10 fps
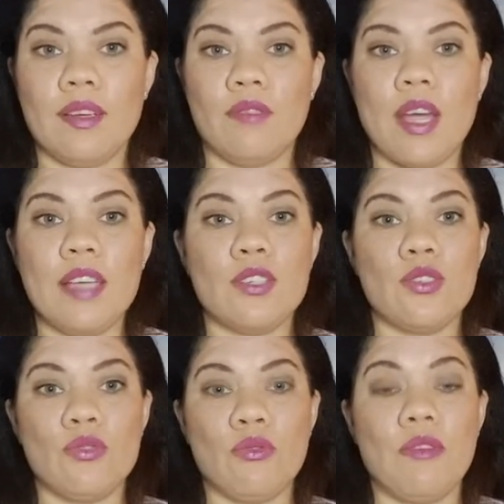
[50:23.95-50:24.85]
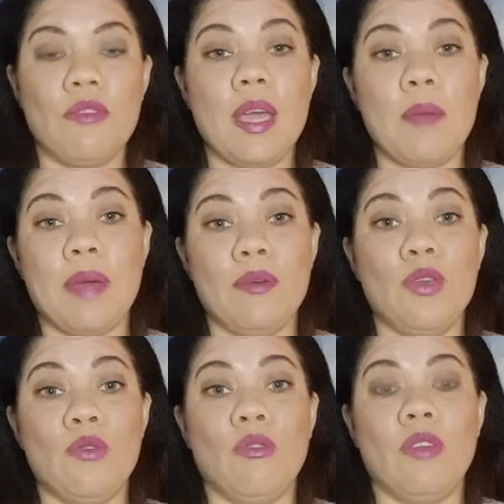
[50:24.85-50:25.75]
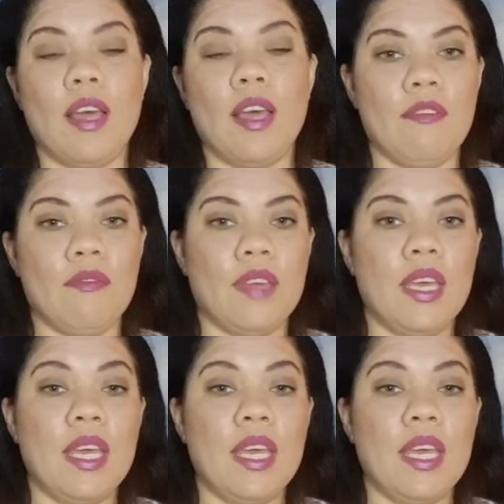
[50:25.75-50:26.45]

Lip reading: about your life,